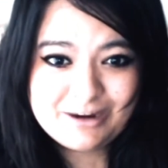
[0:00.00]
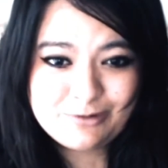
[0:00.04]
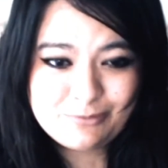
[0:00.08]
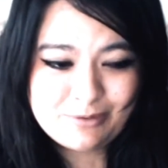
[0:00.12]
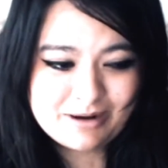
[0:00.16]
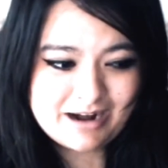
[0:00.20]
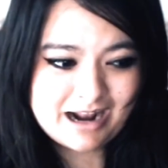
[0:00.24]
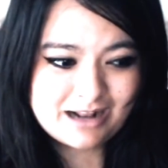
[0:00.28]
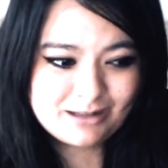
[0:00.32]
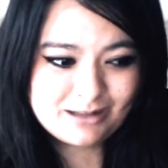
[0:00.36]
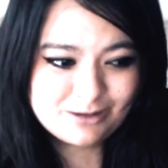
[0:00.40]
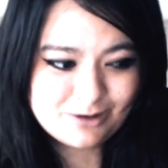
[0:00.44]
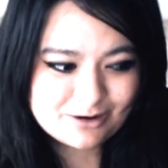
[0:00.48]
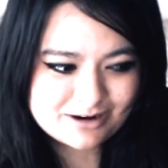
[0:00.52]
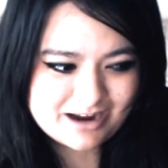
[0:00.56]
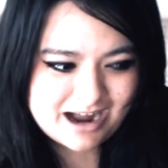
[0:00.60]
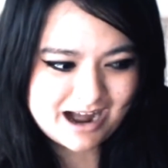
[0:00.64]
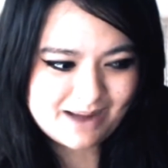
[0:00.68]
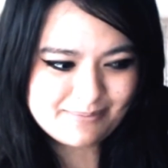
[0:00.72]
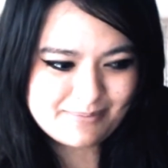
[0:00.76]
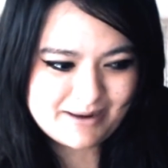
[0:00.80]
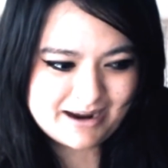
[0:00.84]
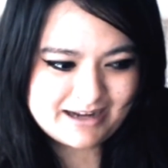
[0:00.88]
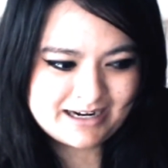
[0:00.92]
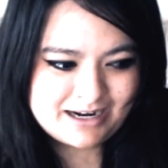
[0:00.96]
when I look
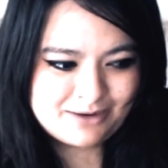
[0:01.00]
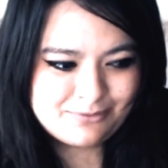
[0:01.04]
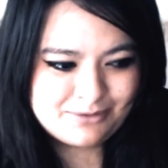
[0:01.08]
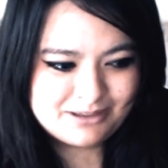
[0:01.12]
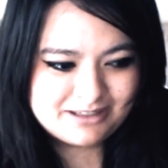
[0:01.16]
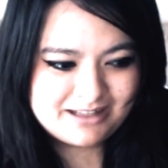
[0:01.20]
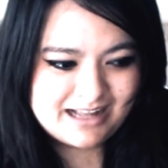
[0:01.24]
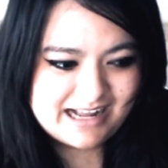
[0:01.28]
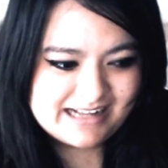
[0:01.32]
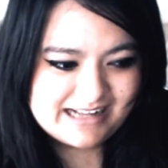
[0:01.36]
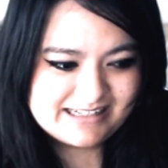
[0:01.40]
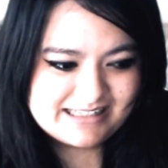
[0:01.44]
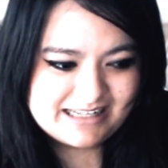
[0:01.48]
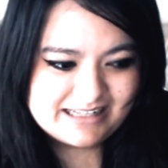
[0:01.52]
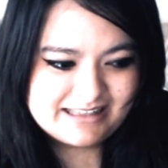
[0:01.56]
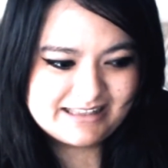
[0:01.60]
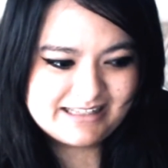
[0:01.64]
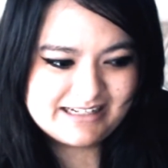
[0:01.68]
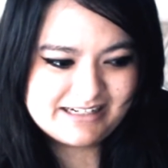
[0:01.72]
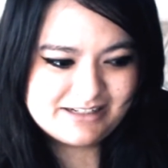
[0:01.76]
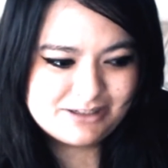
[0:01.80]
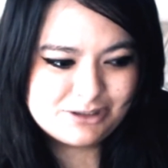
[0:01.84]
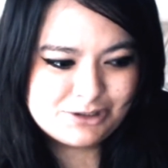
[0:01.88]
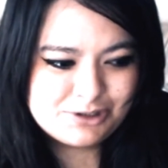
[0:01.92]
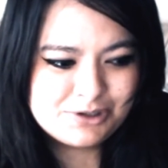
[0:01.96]
up and I realize that
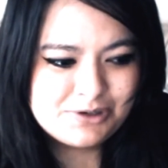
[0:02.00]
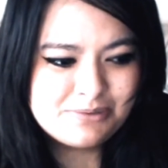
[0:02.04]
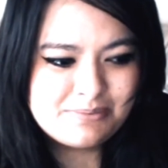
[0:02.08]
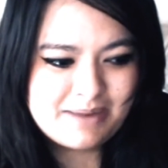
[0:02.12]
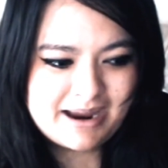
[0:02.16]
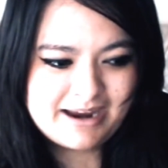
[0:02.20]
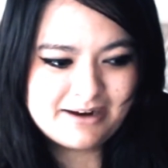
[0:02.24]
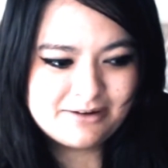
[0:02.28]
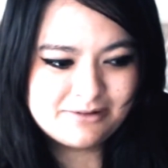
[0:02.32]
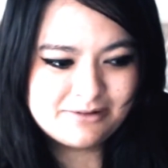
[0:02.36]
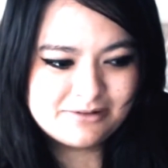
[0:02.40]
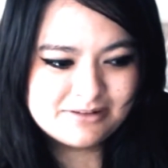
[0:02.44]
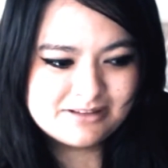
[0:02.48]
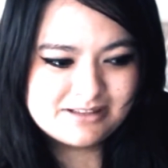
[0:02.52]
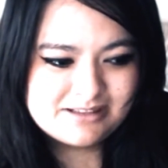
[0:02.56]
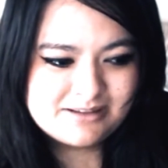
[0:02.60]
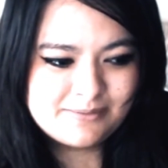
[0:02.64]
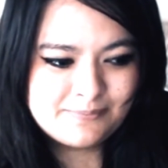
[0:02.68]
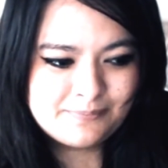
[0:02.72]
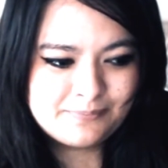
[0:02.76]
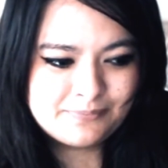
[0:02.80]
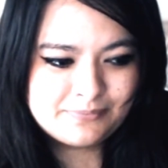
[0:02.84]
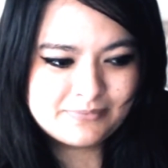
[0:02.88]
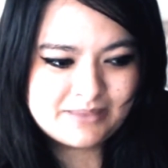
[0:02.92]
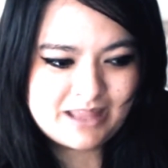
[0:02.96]
these two males
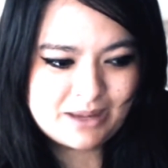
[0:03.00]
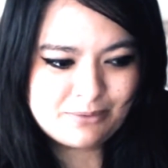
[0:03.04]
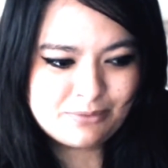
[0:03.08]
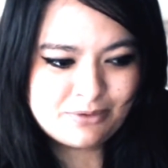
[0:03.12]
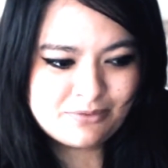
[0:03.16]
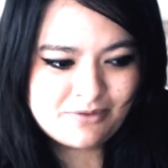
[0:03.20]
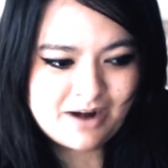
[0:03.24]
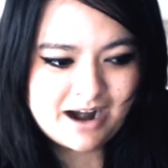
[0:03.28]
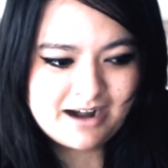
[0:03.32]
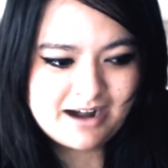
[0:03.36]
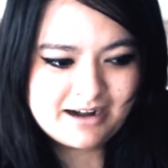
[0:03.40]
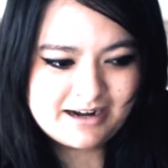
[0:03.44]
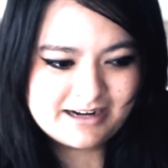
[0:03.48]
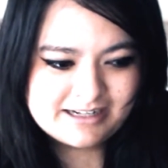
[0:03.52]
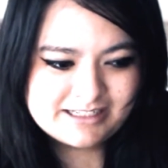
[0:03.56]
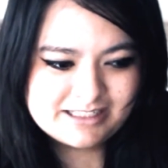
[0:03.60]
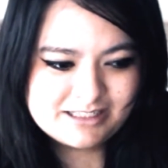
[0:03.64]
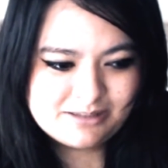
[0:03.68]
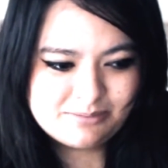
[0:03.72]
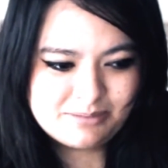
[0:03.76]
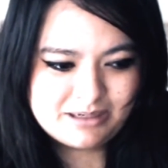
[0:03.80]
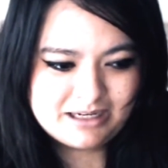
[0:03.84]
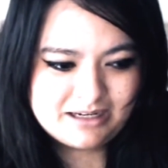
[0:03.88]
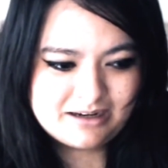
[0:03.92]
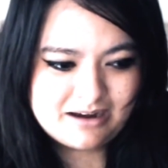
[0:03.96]
that were right next
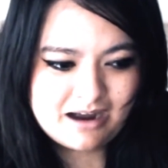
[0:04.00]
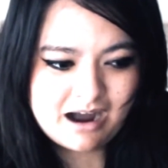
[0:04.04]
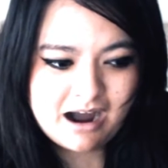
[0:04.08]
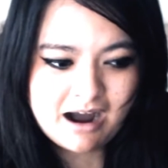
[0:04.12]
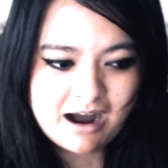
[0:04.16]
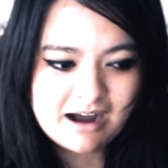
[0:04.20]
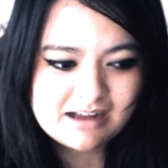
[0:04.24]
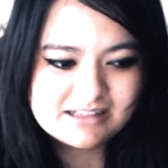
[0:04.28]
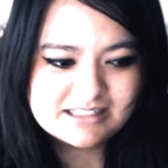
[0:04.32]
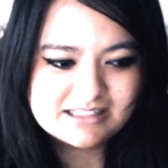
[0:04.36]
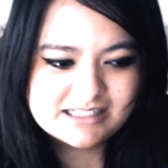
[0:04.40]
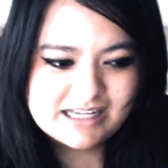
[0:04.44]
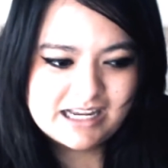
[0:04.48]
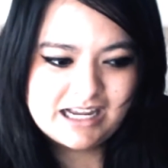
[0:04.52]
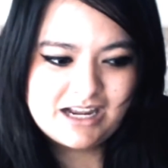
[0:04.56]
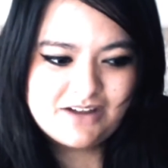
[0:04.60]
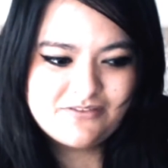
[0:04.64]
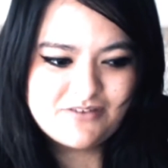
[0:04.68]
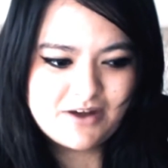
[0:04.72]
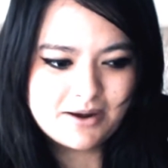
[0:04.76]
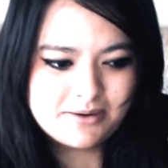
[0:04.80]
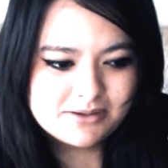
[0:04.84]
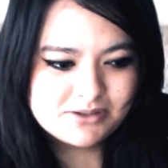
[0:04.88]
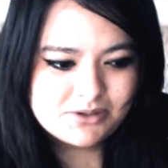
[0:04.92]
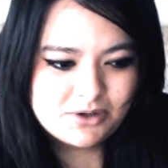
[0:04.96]
to me asking
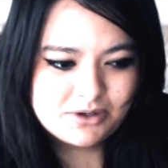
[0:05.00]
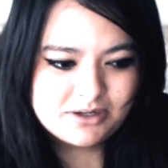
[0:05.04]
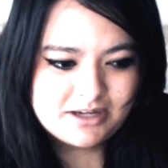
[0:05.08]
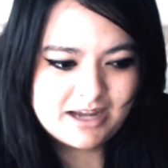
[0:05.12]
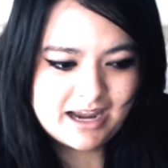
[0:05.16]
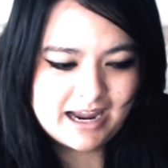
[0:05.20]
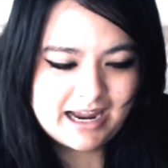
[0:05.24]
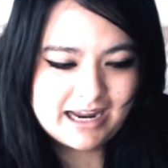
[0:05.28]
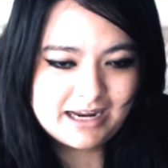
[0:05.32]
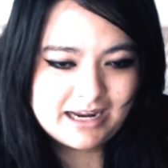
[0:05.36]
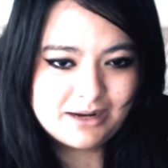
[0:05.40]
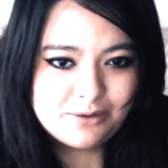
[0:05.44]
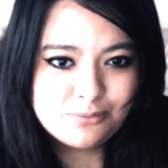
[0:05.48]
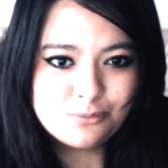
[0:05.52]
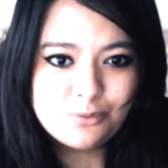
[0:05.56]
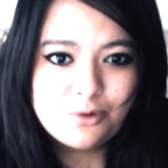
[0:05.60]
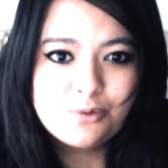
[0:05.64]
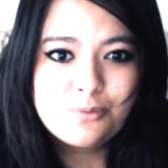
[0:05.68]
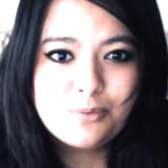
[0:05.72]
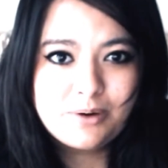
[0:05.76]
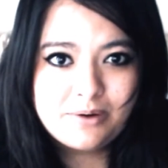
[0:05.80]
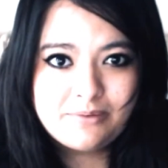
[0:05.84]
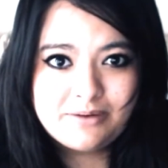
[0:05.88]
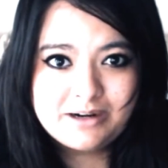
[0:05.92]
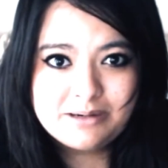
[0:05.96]
if I was okay were
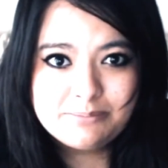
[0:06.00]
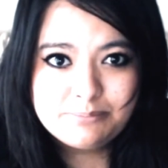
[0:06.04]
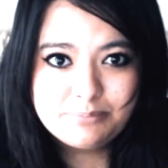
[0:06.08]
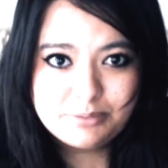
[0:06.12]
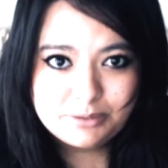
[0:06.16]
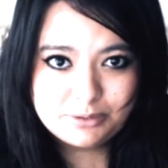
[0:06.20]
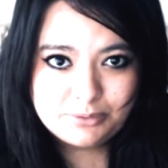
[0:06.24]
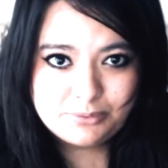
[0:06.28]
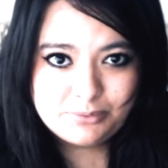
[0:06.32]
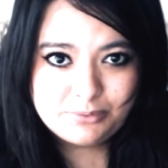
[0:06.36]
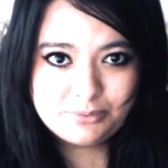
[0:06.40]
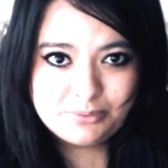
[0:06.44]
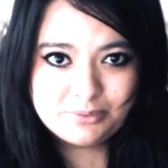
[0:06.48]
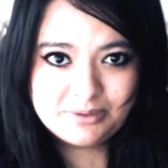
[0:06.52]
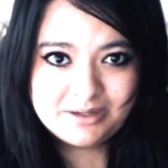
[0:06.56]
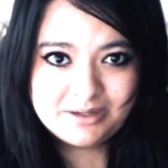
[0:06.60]
wearing blue.